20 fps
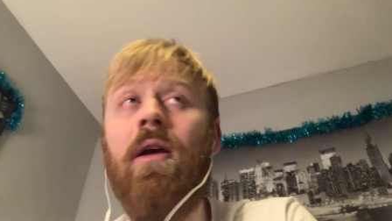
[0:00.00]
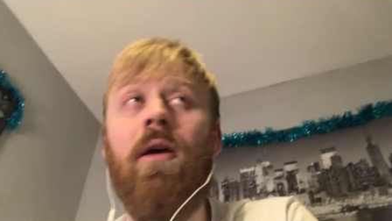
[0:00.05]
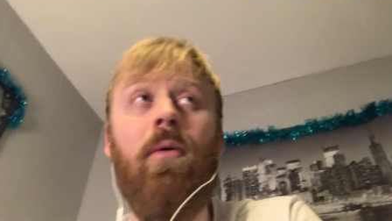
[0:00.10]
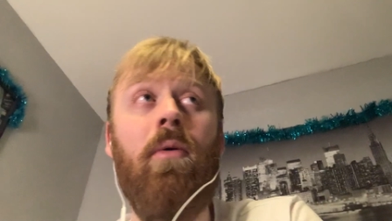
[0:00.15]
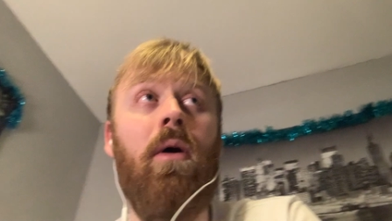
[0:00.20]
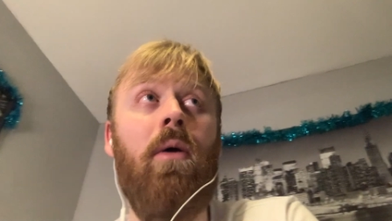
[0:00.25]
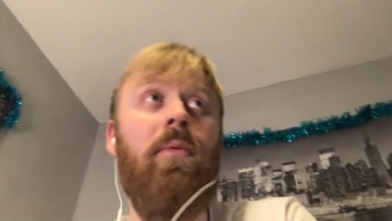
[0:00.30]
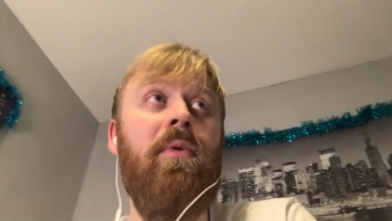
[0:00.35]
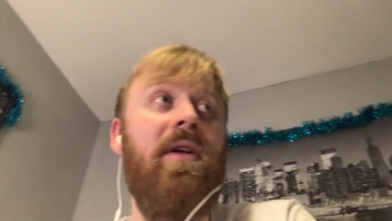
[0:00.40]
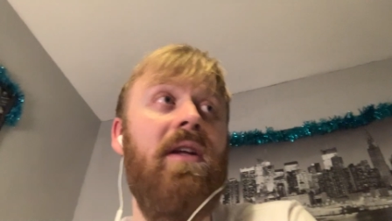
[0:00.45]

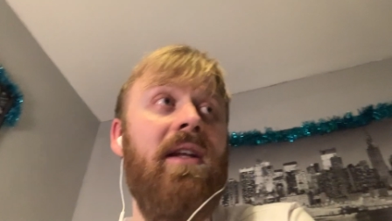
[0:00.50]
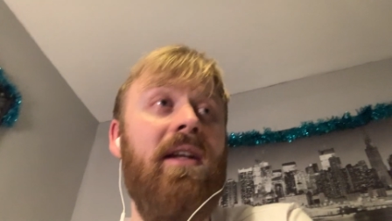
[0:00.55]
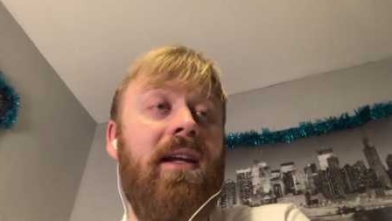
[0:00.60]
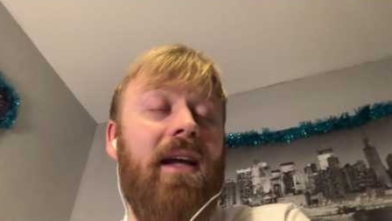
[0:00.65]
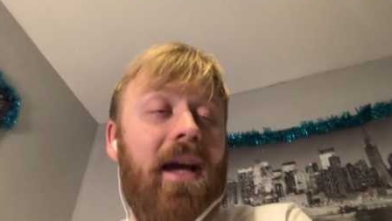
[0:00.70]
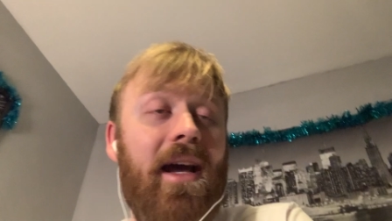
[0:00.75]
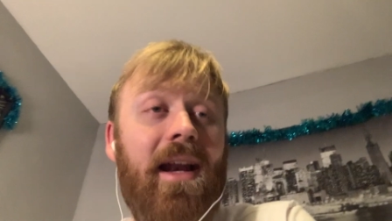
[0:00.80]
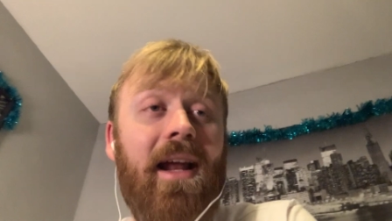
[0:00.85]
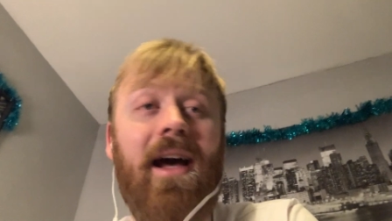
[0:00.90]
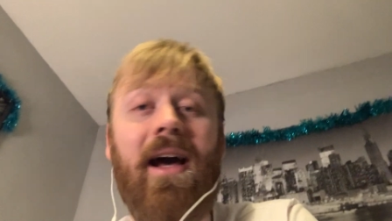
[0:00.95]
what we can
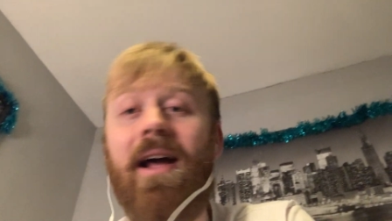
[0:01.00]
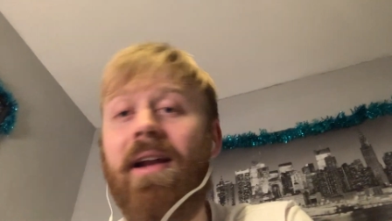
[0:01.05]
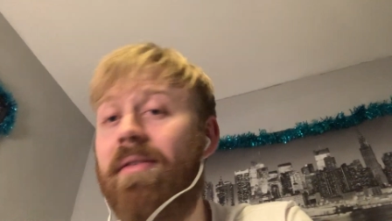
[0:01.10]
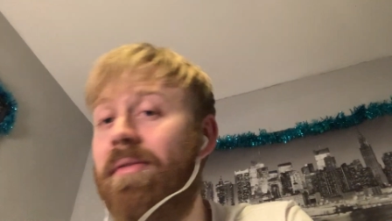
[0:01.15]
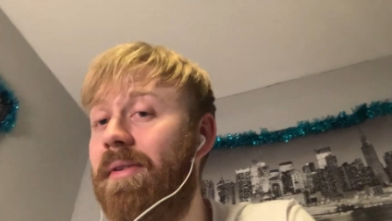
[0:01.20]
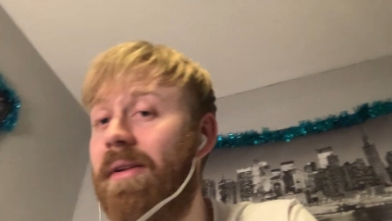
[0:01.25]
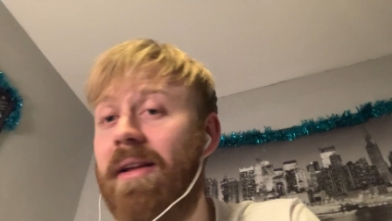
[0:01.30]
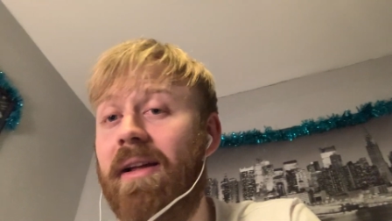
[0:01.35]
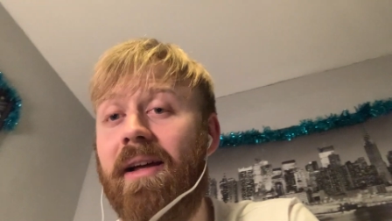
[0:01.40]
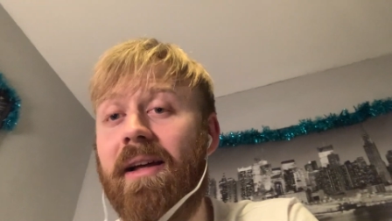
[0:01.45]
get out of
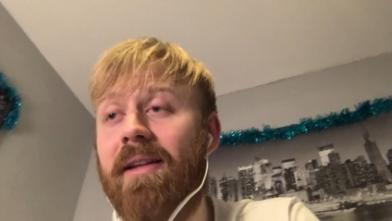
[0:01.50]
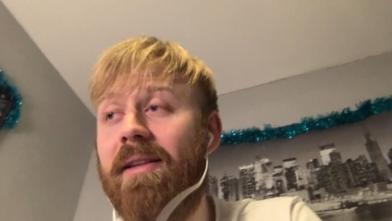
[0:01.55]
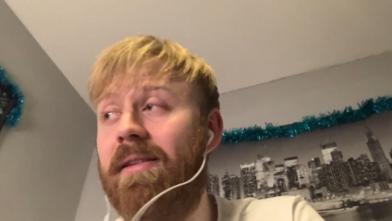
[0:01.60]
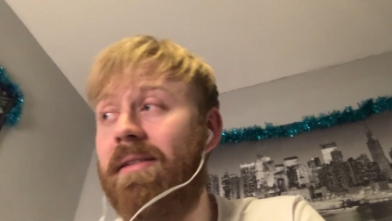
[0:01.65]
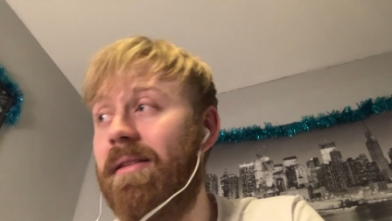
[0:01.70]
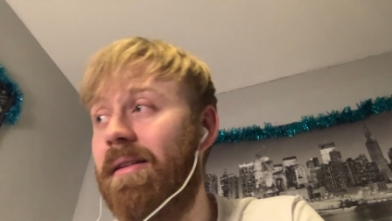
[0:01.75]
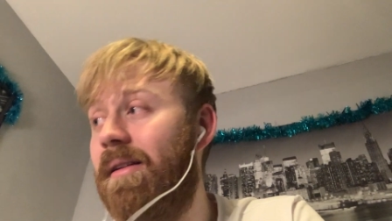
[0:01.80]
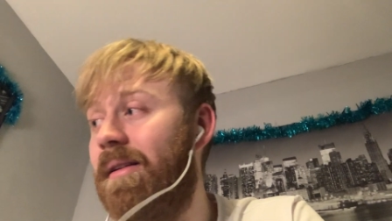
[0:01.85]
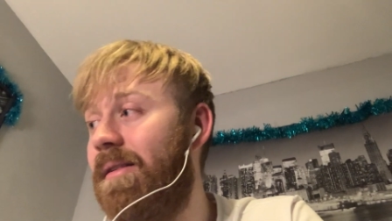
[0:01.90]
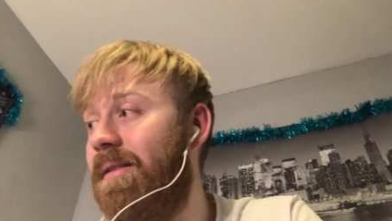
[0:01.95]
it. And
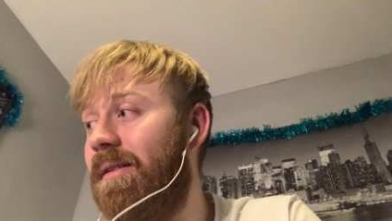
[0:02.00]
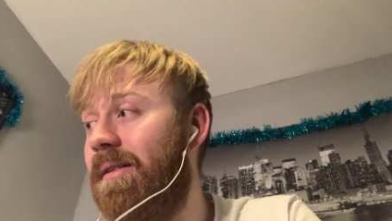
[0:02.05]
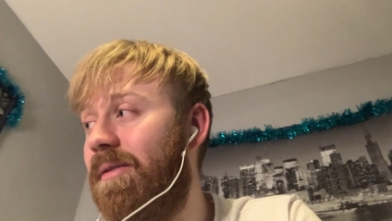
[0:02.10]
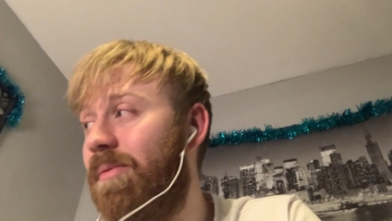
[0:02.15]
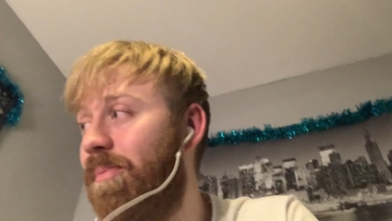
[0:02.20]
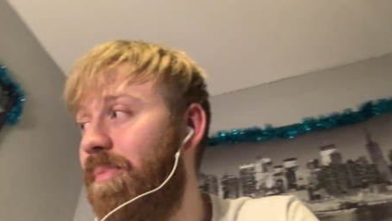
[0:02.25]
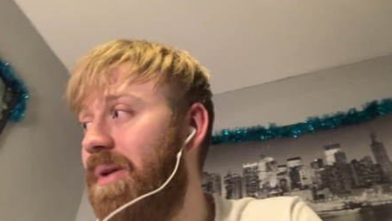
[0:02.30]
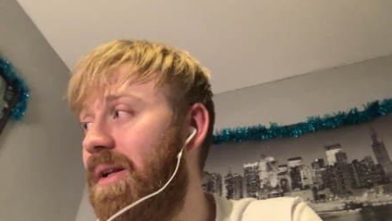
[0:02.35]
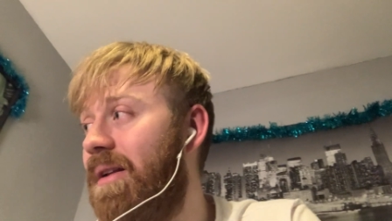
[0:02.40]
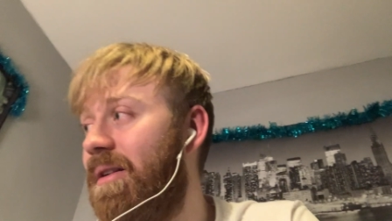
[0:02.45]
this has
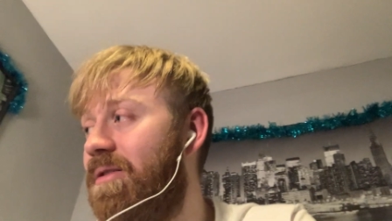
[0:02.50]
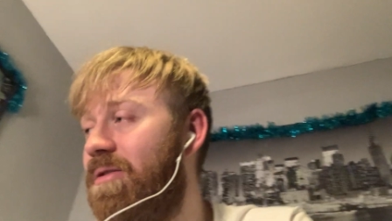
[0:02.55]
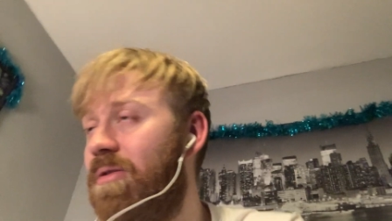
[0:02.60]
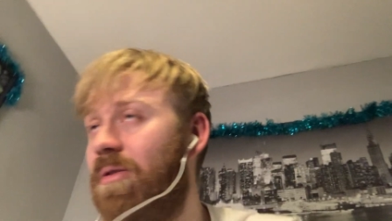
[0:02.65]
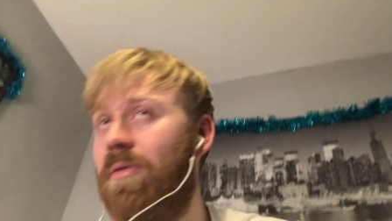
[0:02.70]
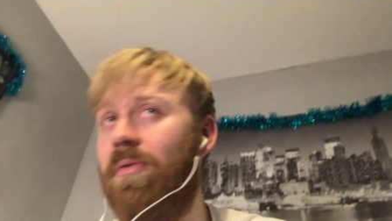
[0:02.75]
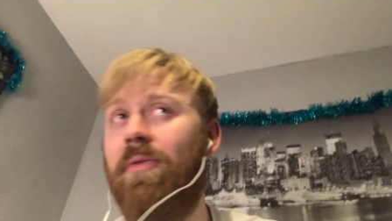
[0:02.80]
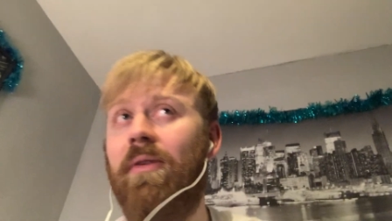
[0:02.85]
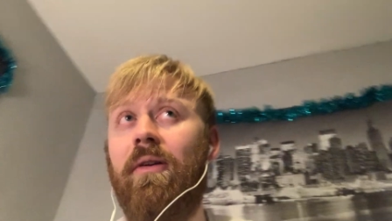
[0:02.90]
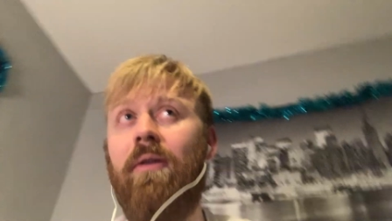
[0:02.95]
been a
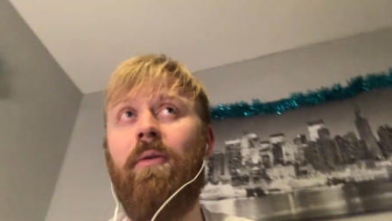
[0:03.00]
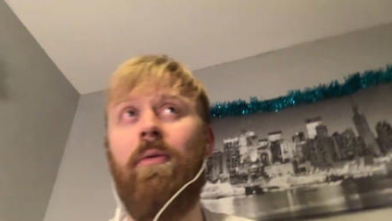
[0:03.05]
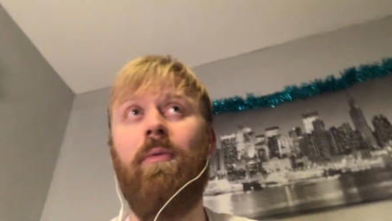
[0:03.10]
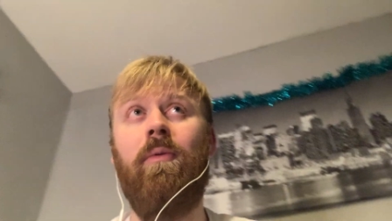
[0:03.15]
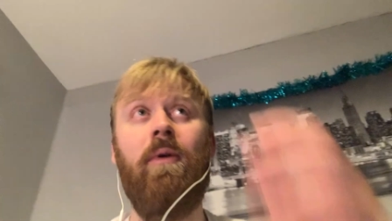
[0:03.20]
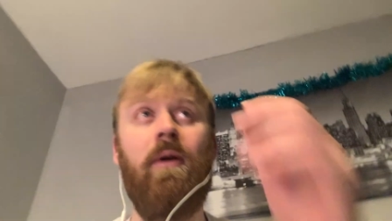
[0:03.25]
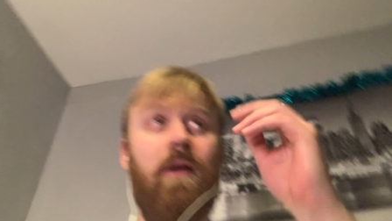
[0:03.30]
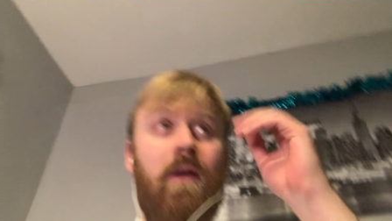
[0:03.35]
tough little